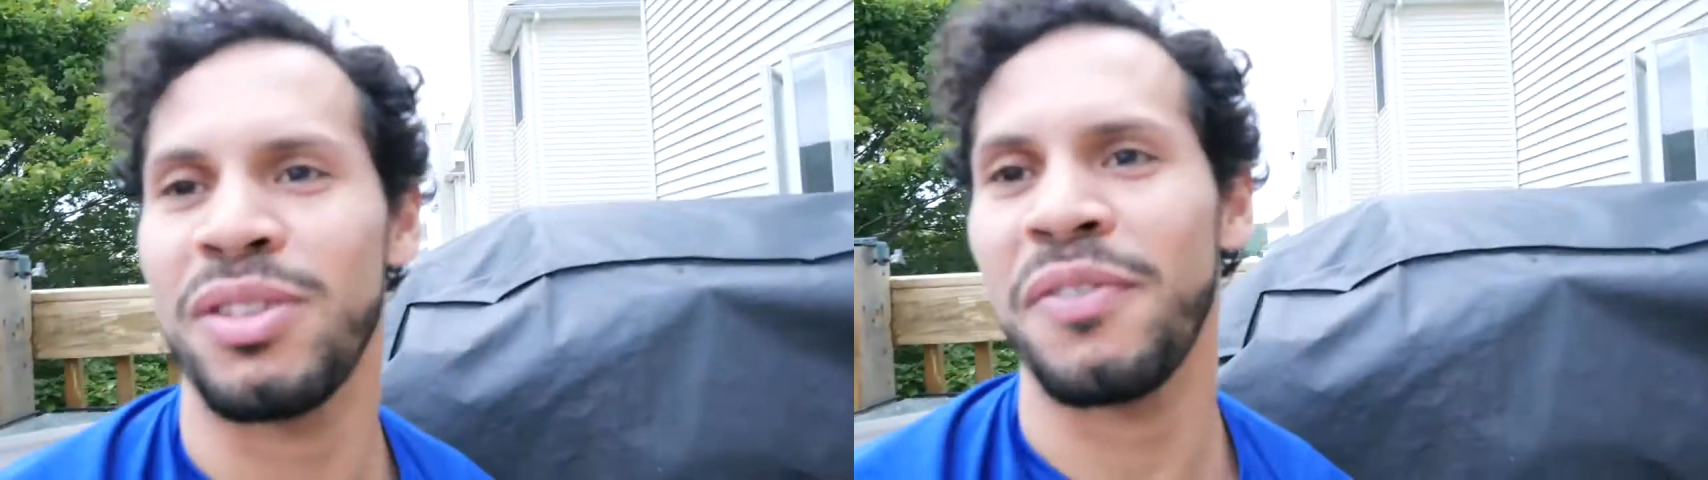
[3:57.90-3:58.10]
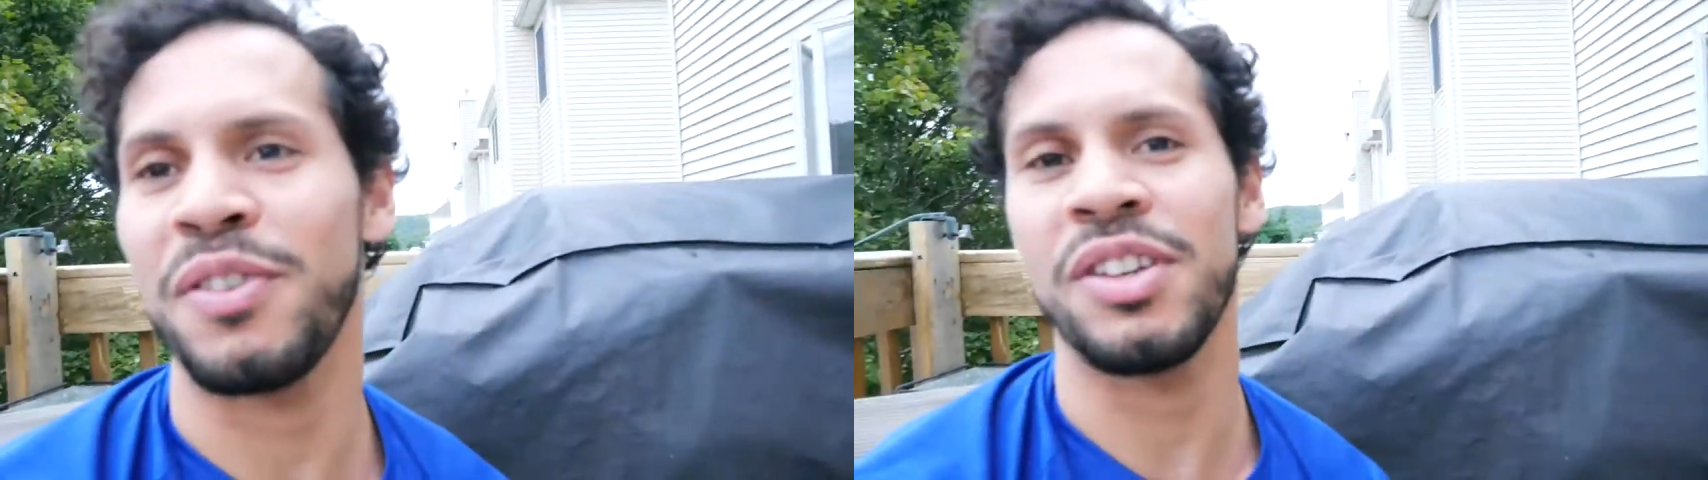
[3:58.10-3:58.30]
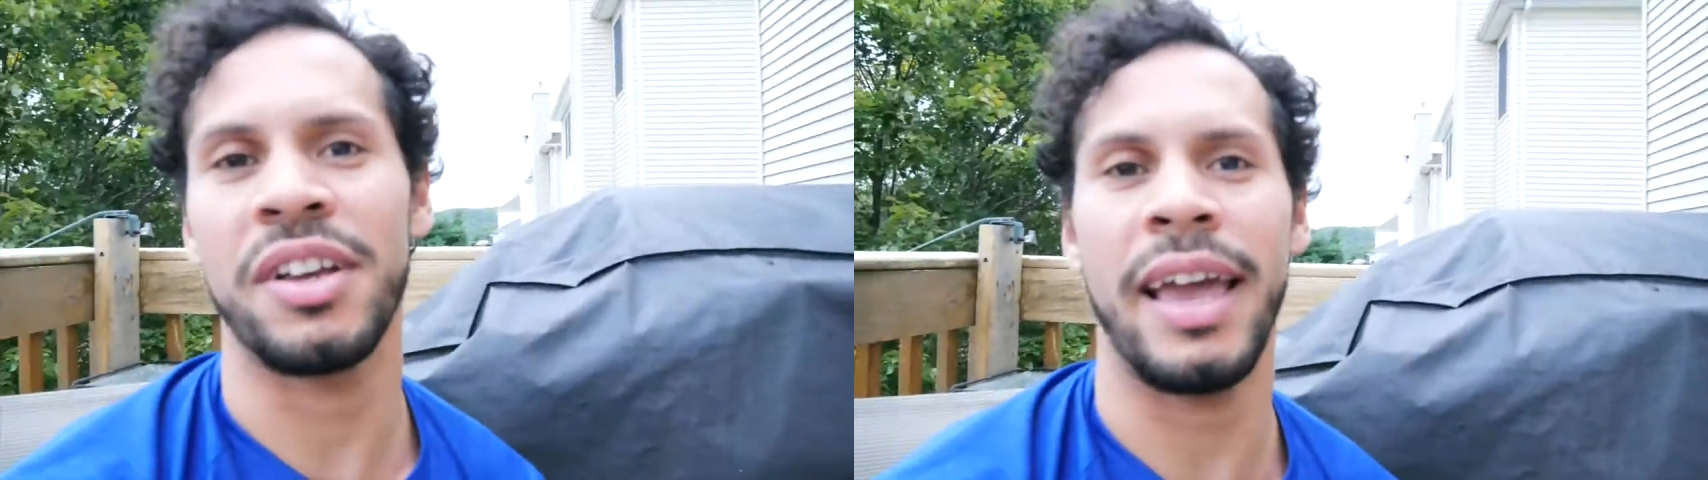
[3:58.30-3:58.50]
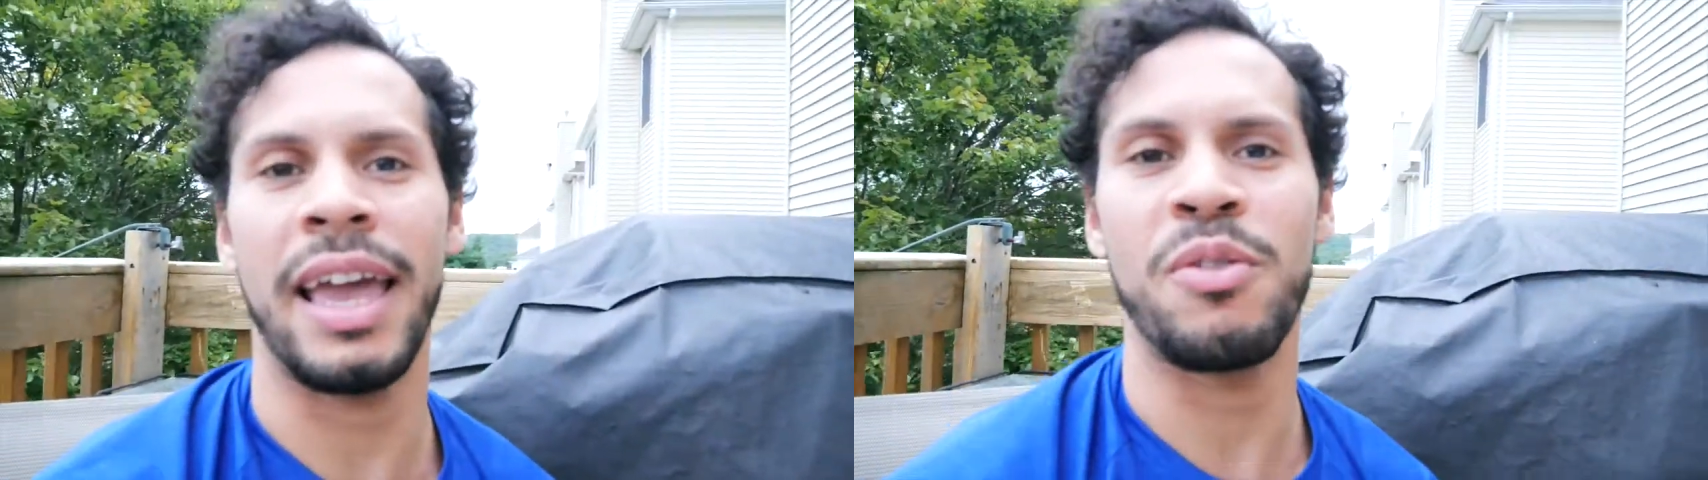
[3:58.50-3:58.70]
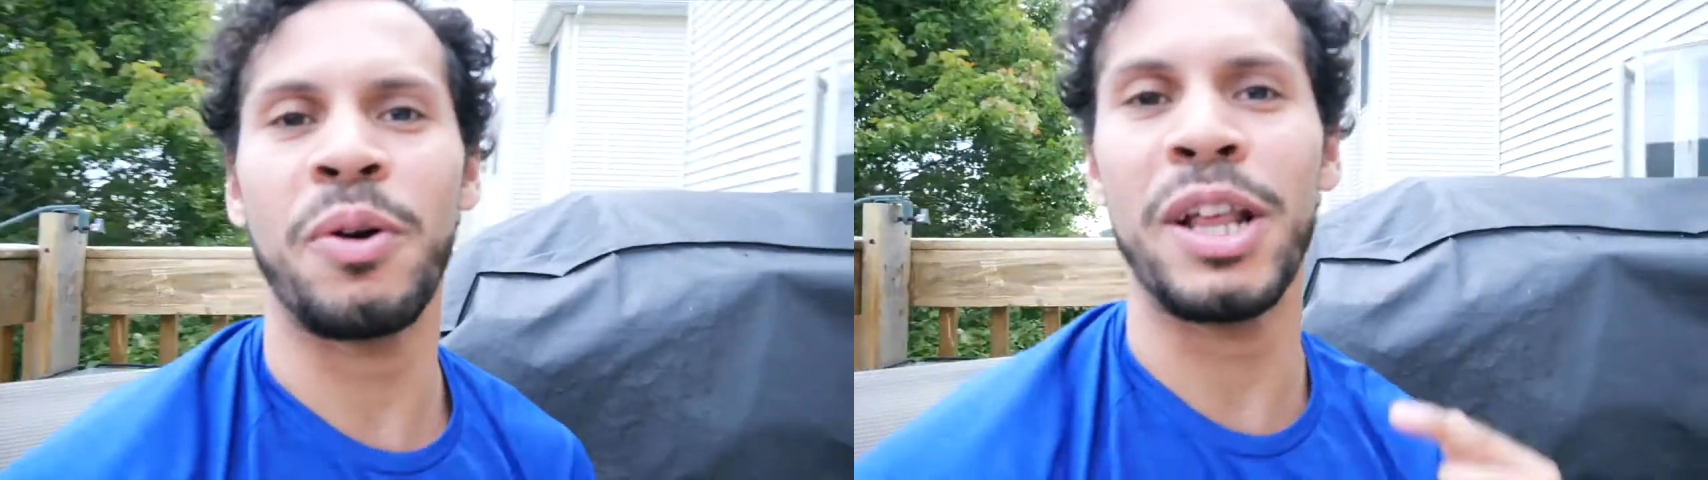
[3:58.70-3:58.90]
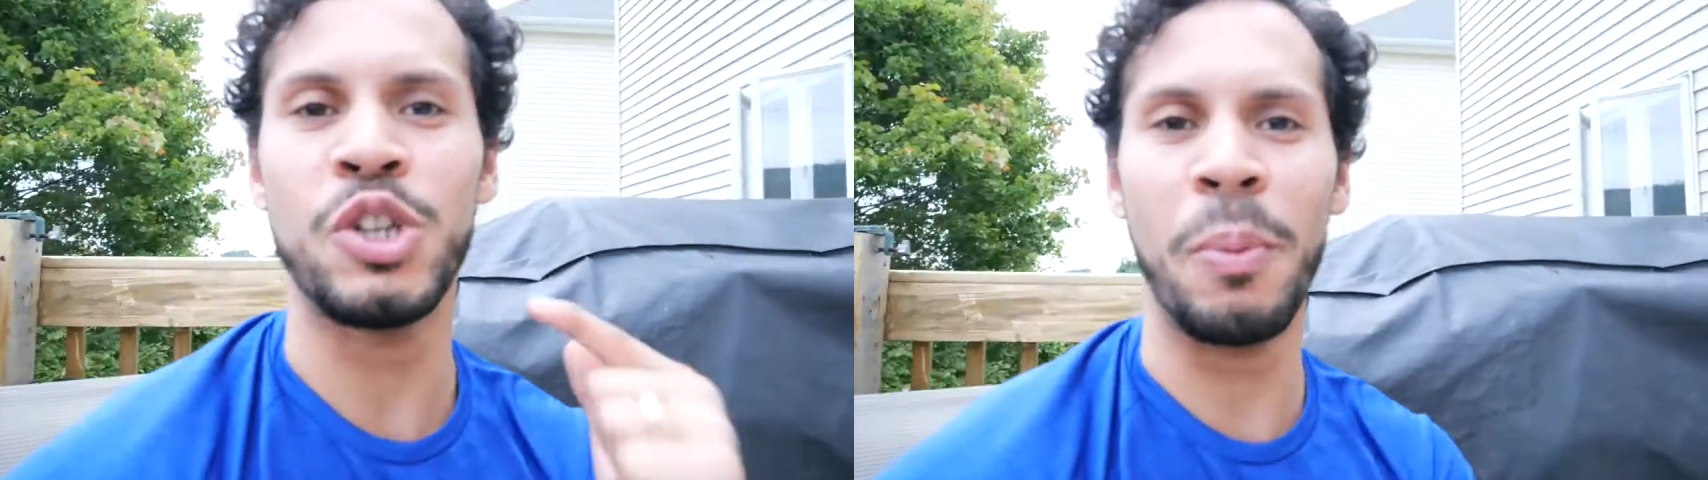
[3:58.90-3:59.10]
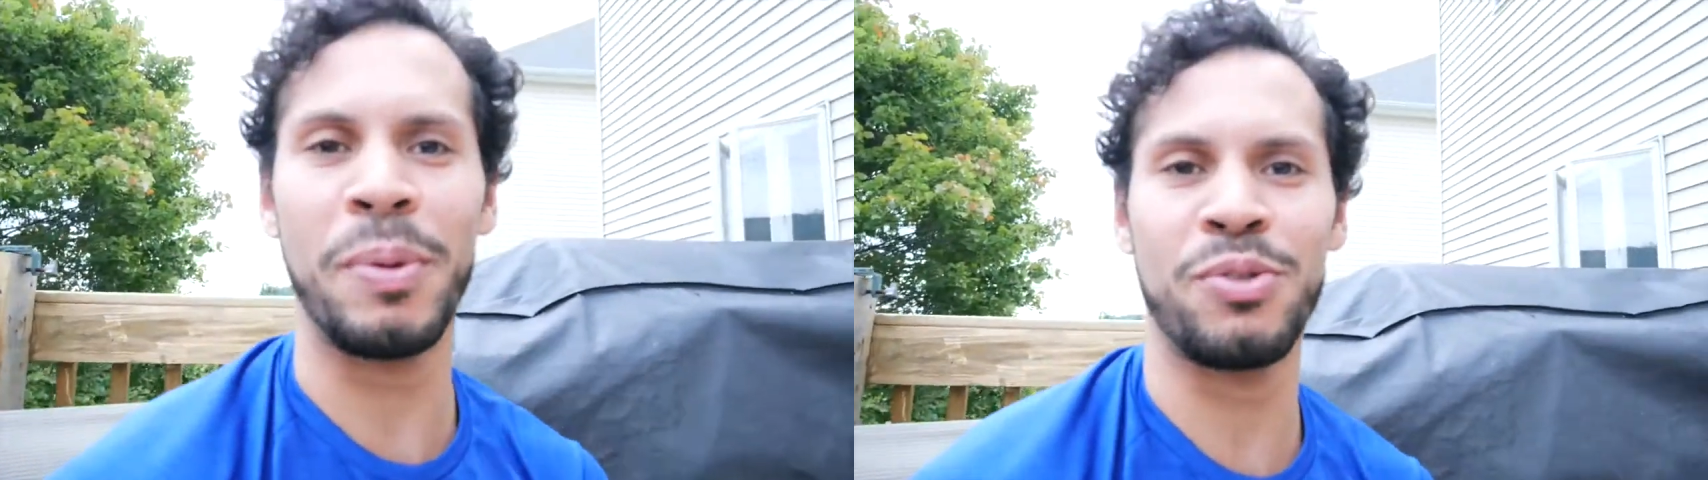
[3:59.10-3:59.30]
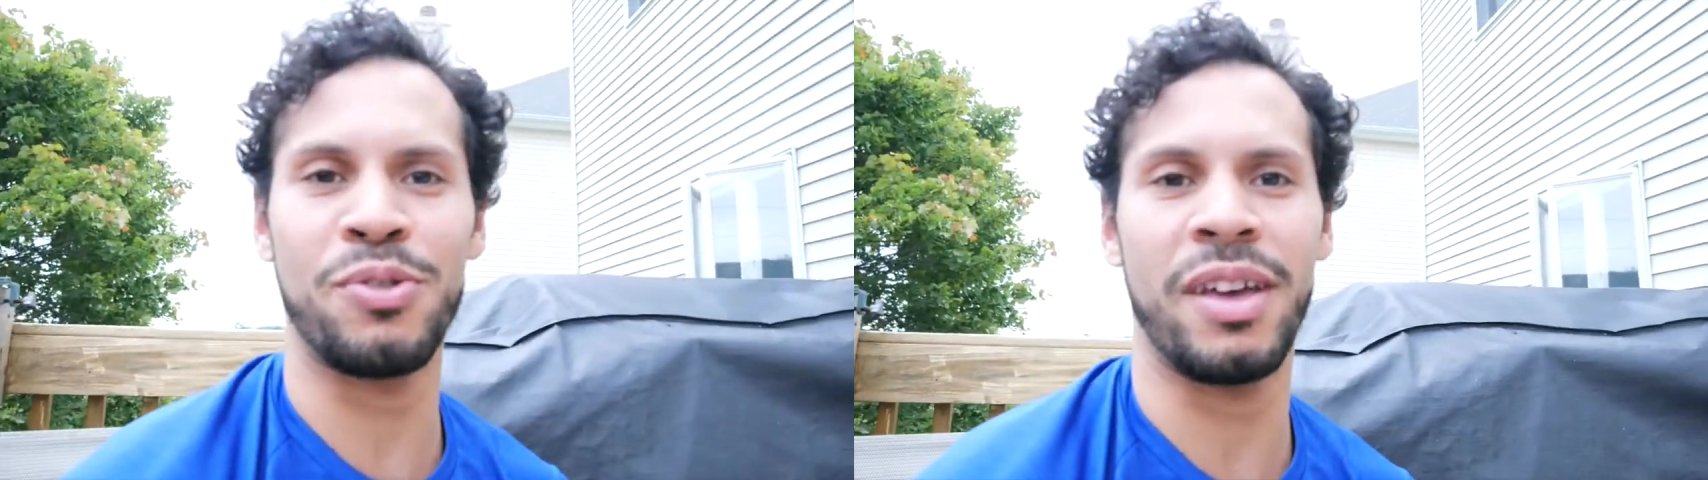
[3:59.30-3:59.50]
gonna finish her cake. We're gonna jump
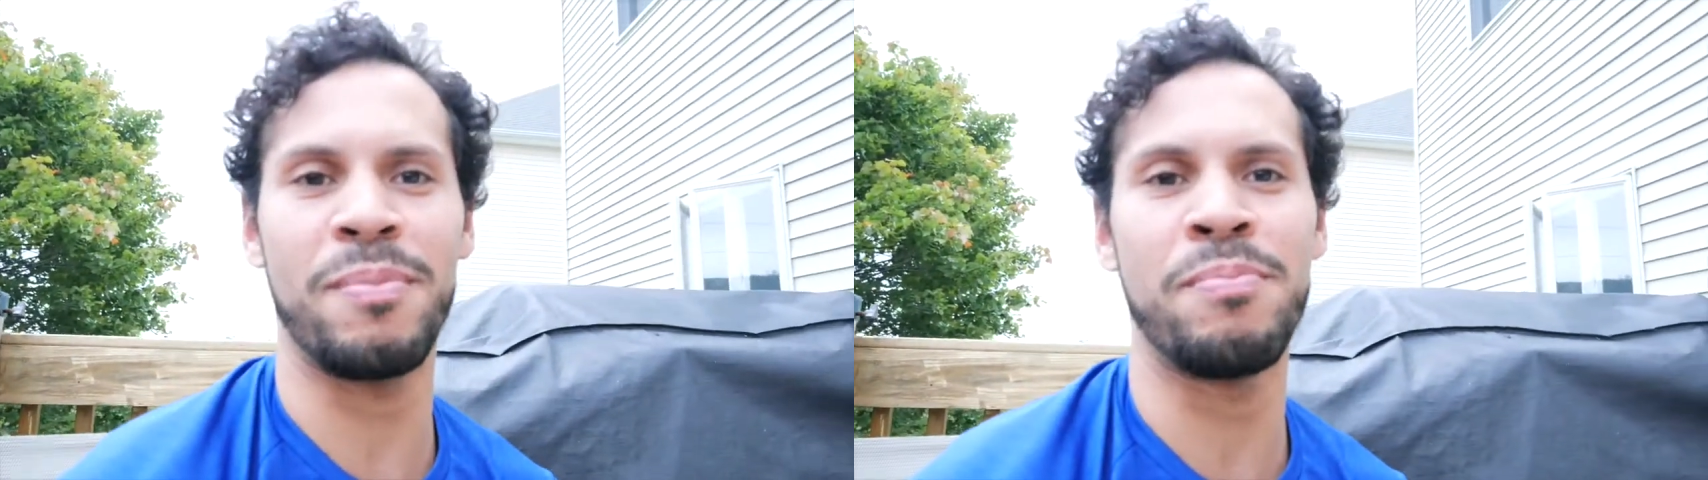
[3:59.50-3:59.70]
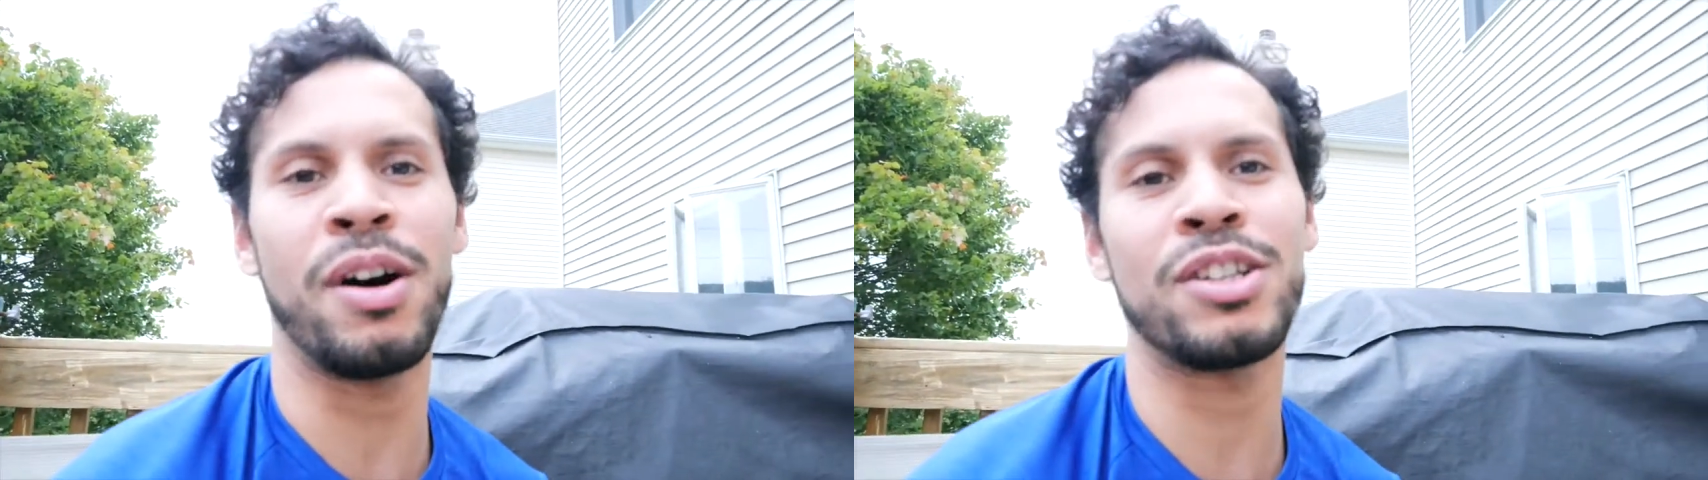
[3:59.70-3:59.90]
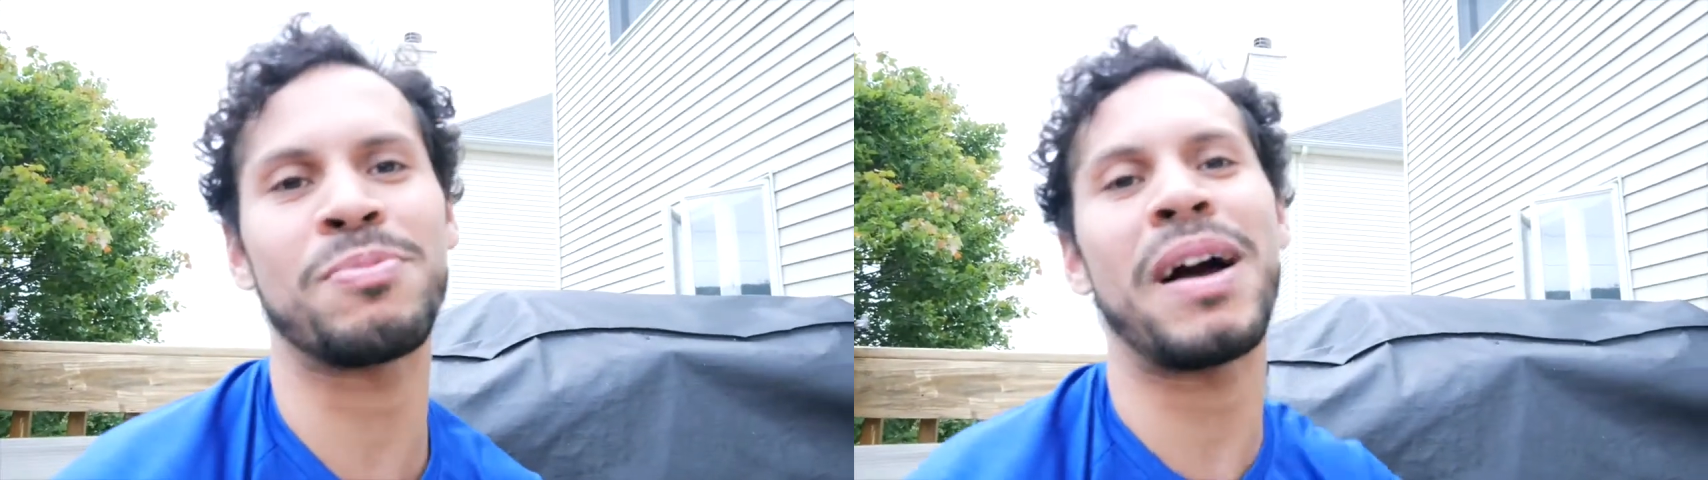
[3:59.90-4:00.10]
into the bus